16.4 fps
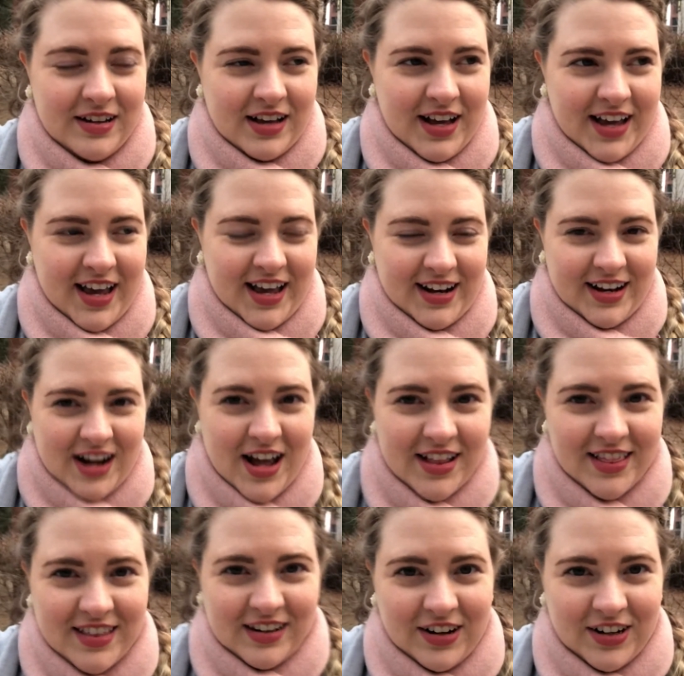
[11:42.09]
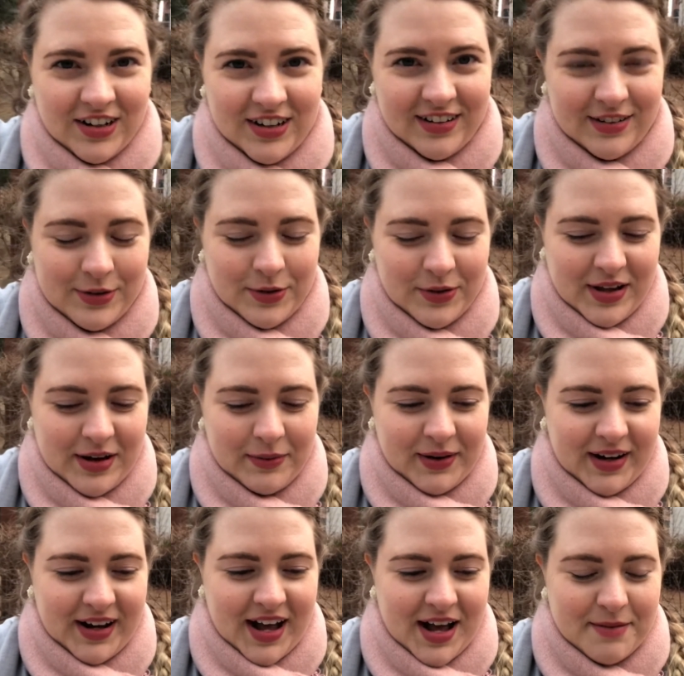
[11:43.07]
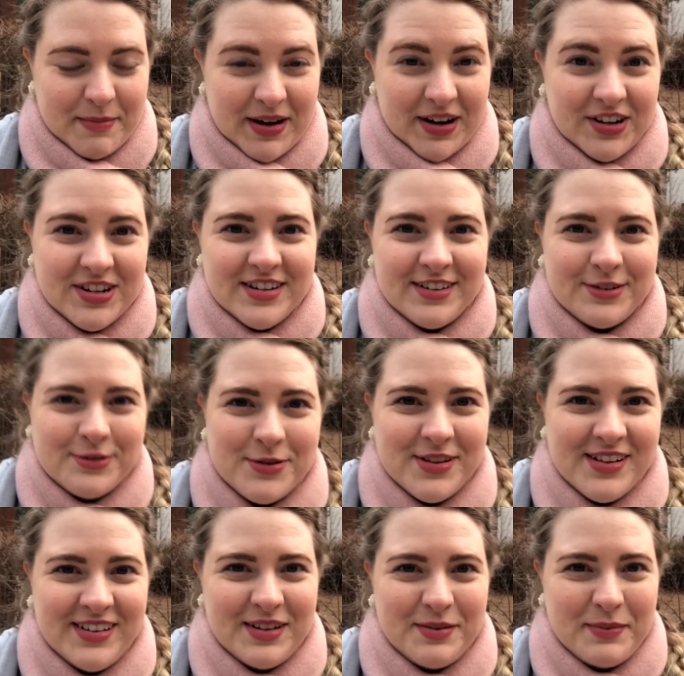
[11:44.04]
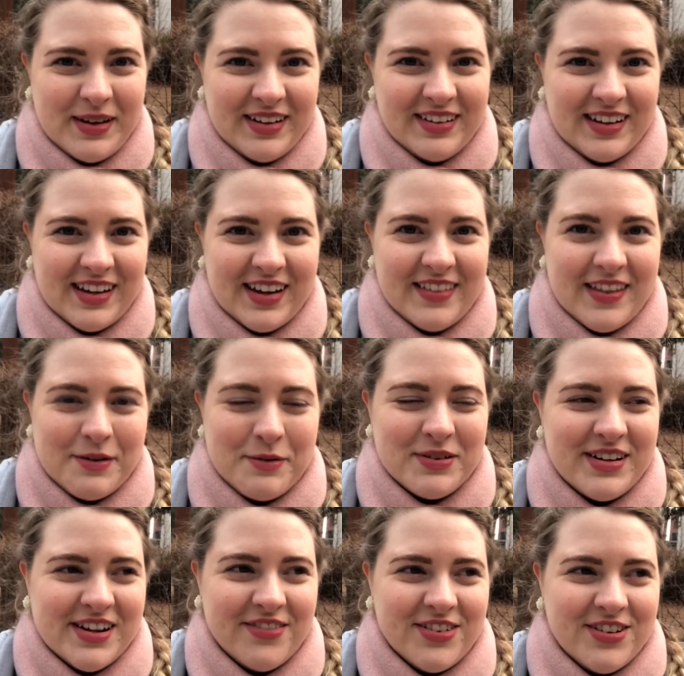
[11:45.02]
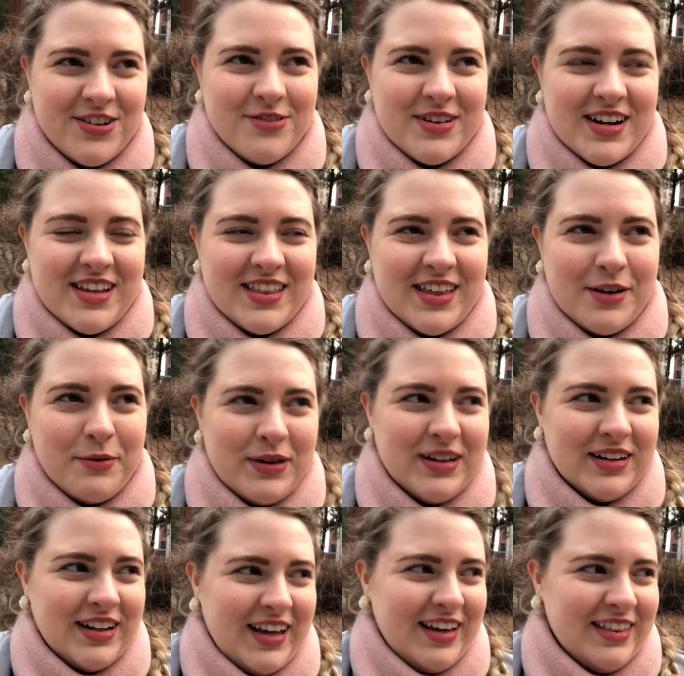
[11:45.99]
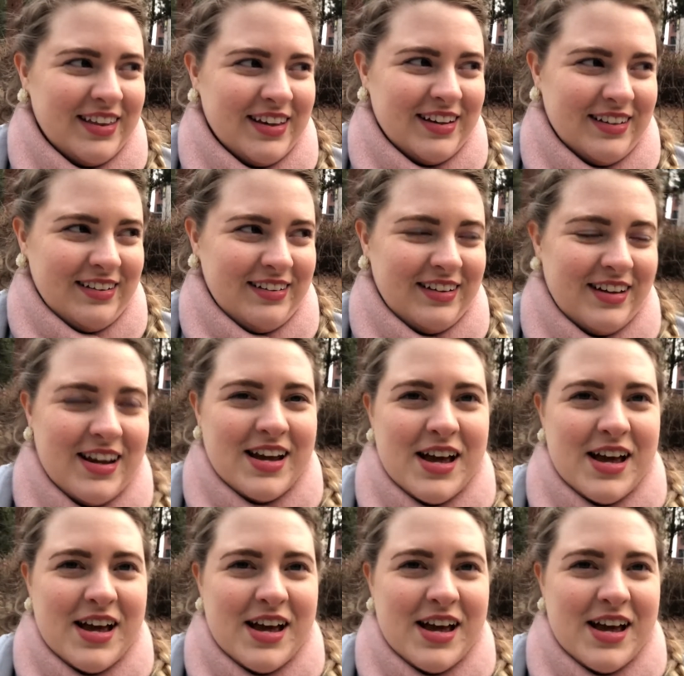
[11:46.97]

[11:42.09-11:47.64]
Again, not the current school I work at. My current school is amazing and they would never do anything weird like this.